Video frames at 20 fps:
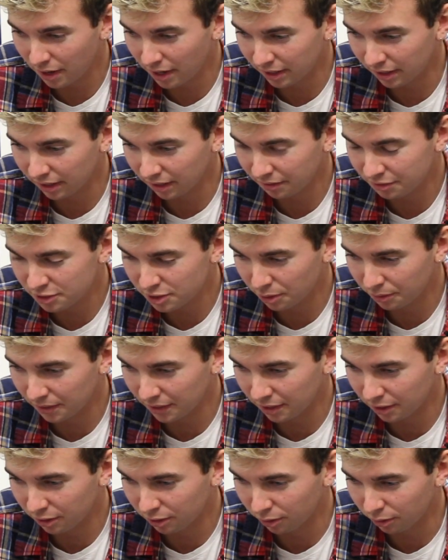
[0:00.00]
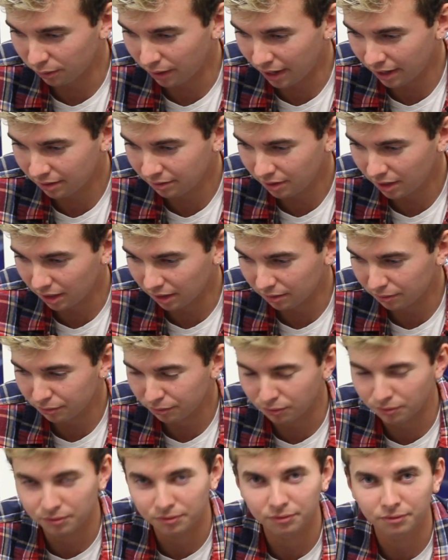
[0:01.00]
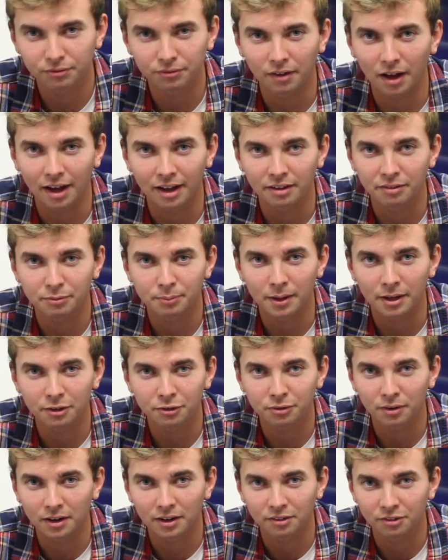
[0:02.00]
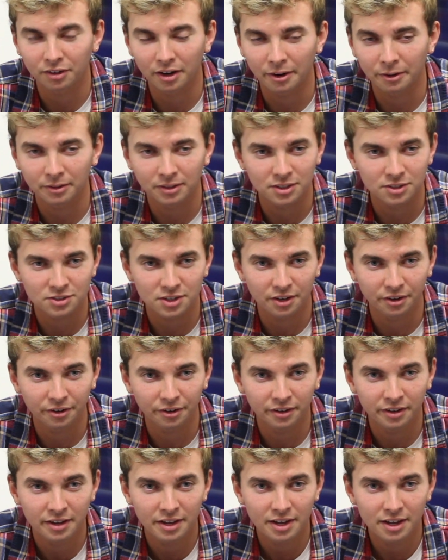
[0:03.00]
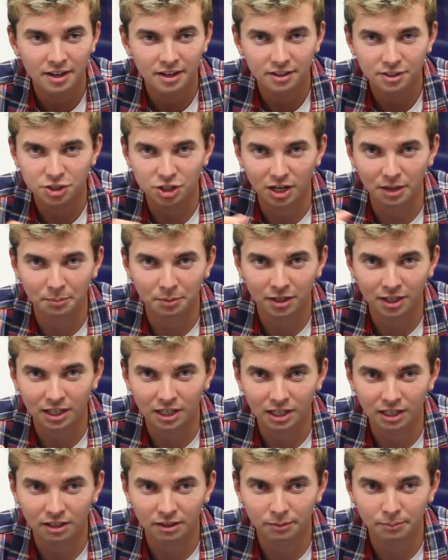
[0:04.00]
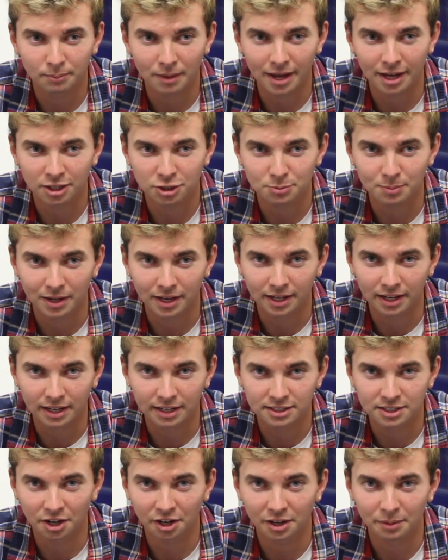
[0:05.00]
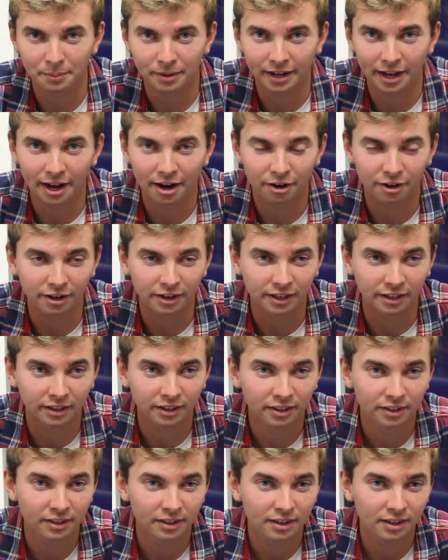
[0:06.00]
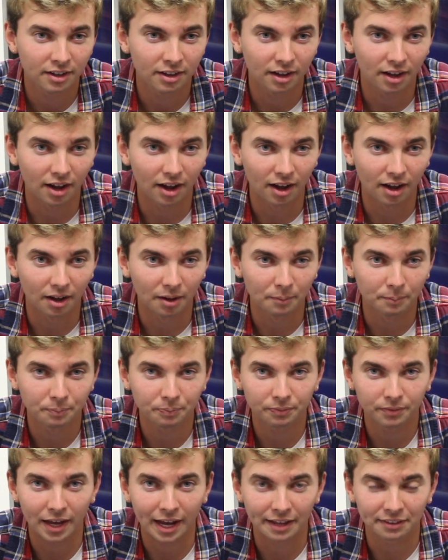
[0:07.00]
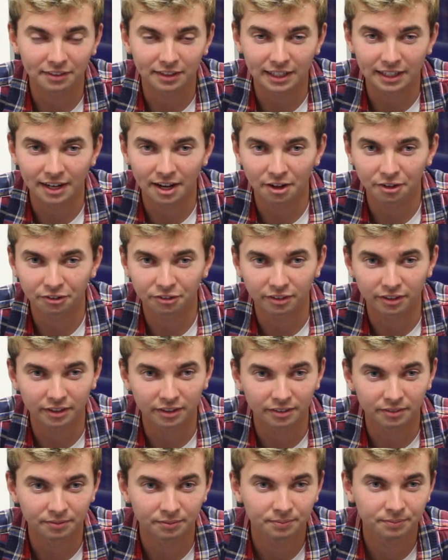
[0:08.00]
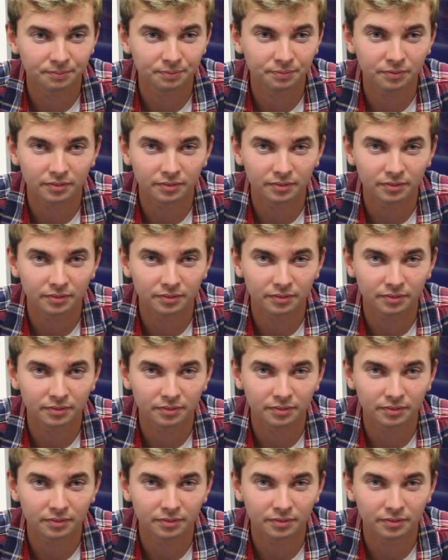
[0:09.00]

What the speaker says: friend? If so, then who? I have like 5 best friends I would consider. Shane McKee, Max May, Duncan McGarry, Anthony Nelson.